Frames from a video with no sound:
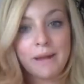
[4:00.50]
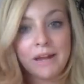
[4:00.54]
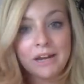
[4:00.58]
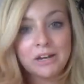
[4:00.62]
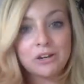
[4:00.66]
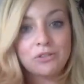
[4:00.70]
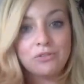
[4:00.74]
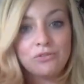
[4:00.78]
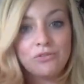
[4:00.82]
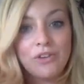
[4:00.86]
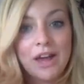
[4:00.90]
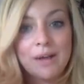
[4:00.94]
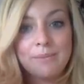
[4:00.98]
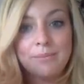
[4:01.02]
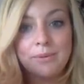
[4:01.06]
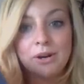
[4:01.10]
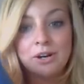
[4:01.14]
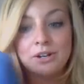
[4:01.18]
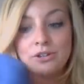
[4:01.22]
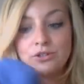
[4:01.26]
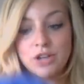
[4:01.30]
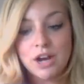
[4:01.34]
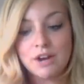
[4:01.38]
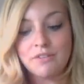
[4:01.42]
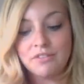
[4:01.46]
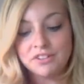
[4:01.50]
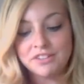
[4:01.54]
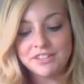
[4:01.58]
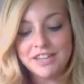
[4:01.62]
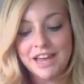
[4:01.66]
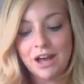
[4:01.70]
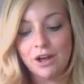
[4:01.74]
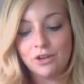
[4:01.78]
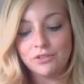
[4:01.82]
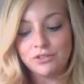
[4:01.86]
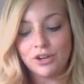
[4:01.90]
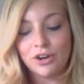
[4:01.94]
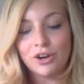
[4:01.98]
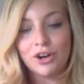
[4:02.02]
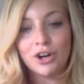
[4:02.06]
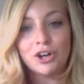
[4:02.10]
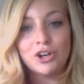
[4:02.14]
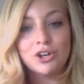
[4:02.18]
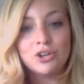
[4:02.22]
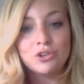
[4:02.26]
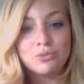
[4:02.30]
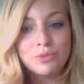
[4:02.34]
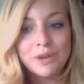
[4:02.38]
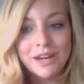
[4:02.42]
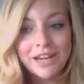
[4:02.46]
microfiber travel towels are
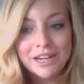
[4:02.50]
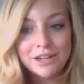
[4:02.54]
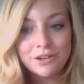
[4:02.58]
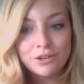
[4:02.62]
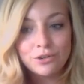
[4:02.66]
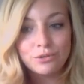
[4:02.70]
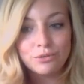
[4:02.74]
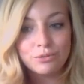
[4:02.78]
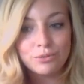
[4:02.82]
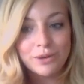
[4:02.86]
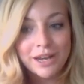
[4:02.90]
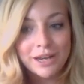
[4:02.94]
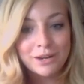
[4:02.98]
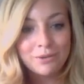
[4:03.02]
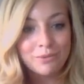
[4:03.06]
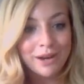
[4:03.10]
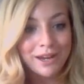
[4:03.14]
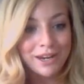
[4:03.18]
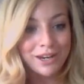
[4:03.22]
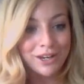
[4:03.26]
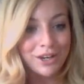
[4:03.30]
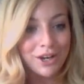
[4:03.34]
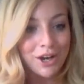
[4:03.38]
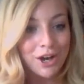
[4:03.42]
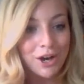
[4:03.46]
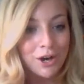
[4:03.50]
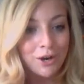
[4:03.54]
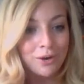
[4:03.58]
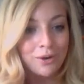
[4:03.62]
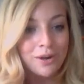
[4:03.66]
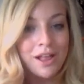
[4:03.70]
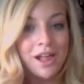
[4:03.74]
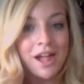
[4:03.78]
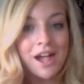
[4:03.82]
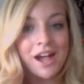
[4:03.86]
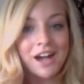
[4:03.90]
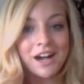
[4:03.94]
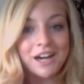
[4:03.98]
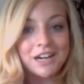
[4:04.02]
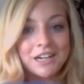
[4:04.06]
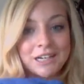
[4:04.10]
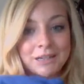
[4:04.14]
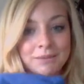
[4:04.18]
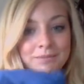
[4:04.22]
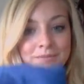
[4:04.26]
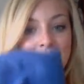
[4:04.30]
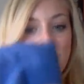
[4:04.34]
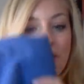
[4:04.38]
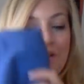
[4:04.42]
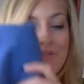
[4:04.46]
a great way to go.
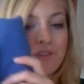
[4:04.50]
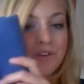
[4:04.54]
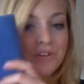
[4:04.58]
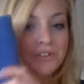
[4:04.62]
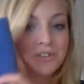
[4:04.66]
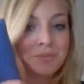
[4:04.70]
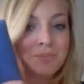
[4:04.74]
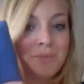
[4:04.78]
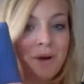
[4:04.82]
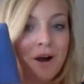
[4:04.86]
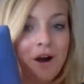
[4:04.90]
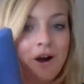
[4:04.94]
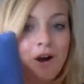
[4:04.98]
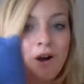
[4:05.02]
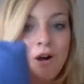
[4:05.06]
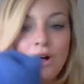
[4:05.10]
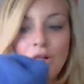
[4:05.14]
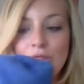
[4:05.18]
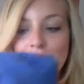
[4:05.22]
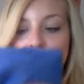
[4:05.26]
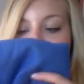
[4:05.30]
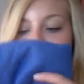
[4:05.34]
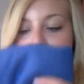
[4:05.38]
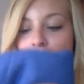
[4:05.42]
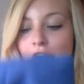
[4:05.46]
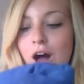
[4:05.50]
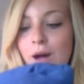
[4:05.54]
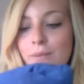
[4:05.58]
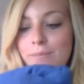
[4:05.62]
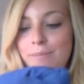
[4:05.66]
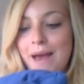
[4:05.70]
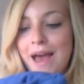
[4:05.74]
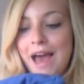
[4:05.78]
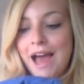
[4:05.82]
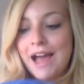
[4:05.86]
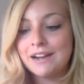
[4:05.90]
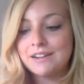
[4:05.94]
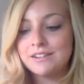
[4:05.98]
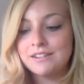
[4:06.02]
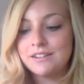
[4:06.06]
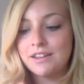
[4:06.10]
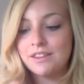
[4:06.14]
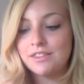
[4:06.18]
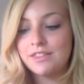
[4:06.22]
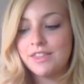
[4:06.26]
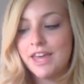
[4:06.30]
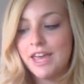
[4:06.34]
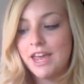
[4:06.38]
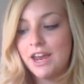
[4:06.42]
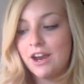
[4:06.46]
They're small, they're compact,
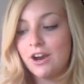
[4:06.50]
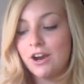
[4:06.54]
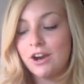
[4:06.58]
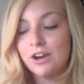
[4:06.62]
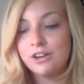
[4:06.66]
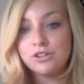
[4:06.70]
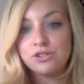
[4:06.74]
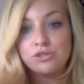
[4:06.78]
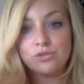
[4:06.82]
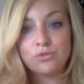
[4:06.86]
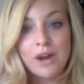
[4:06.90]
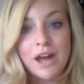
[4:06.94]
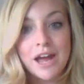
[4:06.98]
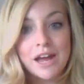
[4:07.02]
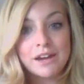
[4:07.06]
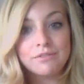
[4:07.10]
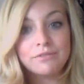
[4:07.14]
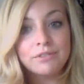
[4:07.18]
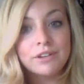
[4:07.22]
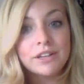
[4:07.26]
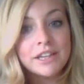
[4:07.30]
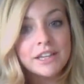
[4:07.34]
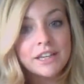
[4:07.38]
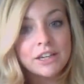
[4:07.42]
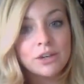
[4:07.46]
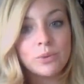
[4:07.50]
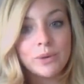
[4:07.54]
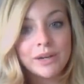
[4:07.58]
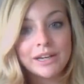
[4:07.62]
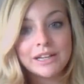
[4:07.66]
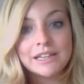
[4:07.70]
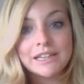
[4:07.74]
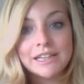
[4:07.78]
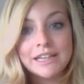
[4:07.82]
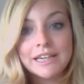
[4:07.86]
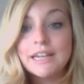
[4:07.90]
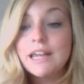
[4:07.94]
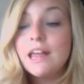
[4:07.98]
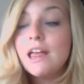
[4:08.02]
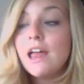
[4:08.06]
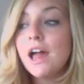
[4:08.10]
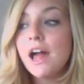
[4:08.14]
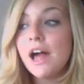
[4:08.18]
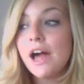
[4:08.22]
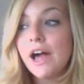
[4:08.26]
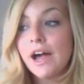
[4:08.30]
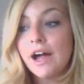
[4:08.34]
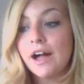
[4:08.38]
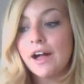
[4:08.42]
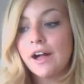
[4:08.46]
they're dry really quickly,
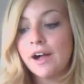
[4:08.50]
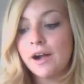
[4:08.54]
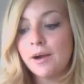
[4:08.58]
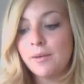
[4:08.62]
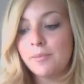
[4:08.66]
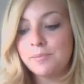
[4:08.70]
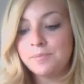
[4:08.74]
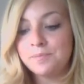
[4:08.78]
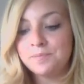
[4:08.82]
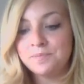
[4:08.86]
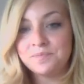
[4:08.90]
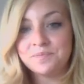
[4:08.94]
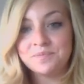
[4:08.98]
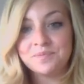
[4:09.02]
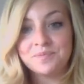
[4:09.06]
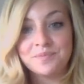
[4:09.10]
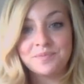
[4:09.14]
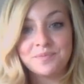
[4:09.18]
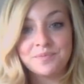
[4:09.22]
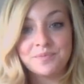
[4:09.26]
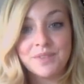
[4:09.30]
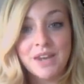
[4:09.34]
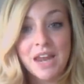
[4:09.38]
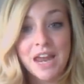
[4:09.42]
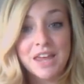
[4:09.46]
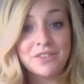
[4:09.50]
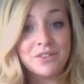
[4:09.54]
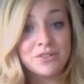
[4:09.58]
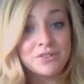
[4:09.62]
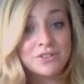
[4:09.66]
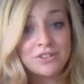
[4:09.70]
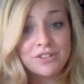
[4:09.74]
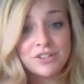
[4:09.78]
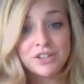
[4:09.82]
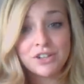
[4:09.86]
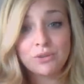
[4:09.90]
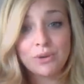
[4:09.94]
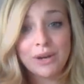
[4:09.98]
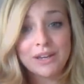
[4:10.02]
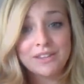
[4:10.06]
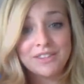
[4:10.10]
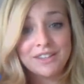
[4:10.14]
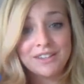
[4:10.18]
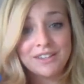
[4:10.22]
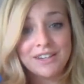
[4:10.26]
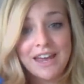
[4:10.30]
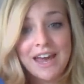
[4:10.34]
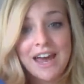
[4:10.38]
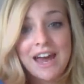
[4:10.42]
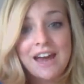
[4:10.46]
and they're just a great
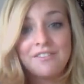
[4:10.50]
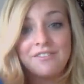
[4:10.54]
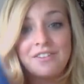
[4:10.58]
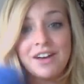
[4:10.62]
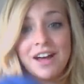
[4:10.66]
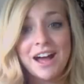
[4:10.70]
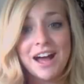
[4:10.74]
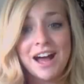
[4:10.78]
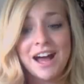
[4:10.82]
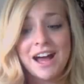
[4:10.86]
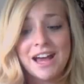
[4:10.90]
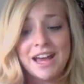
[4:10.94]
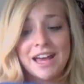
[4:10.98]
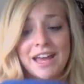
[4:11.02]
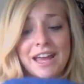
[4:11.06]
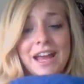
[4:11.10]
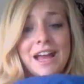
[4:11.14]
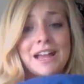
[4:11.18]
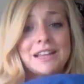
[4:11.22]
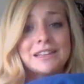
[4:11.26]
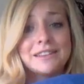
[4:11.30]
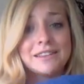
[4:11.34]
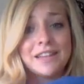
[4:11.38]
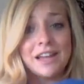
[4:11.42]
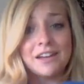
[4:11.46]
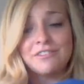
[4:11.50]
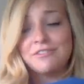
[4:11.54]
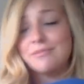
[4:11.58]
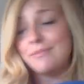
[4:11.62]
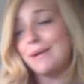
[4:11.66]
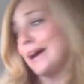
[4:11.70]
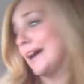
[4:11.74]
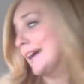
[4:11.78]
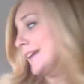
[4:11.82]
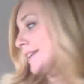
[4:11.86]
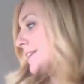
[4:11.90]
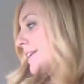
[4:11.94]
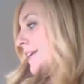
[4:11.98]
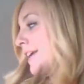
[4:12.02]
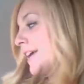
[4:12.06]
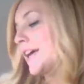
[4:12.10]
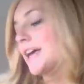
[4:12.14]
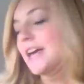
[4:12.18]
thing to have. I love mine.